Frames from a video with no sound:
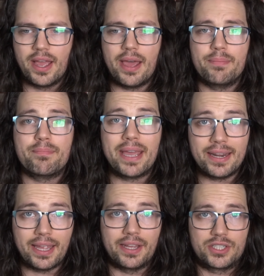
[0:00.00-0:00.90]
And
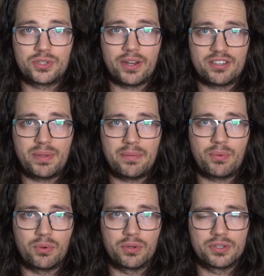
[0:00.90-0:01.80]
many trans
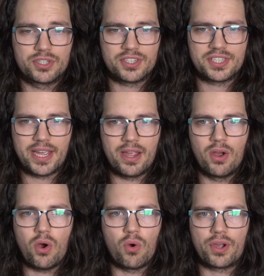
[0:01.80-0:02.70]
people just say,
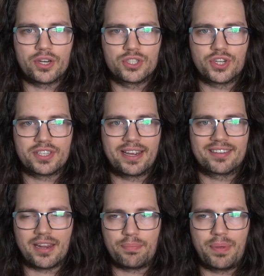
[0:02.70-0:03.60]
oh, can you just
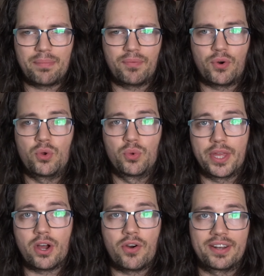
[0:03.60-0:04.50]
accept people for who
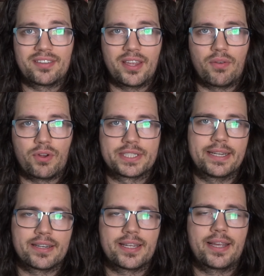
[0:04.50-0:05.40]
they are instead of what
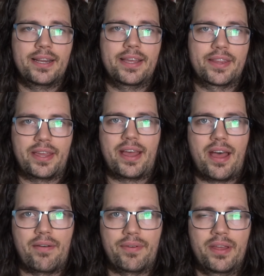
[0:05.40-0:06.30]
genitalia they
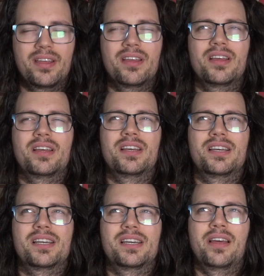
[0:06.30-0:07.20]
have?
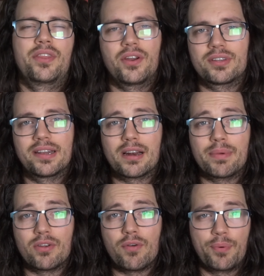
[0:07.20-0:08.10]
There's a little
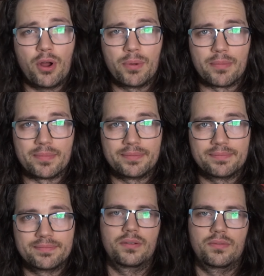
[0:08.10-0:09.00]
bit of a problem.
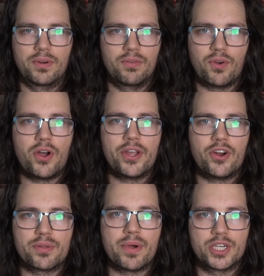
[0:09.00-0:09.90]
Well, why
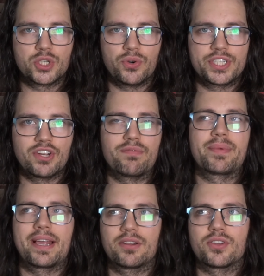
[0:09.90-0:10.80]
are the majority of
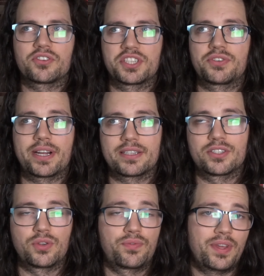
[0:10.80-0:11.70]
male dogs attracted
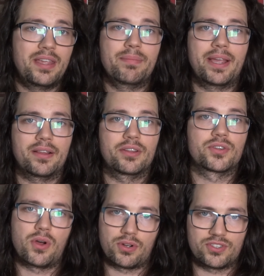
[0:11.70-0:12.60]
to female
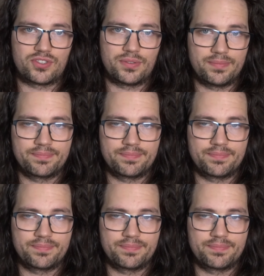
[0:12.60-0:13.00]
dogs?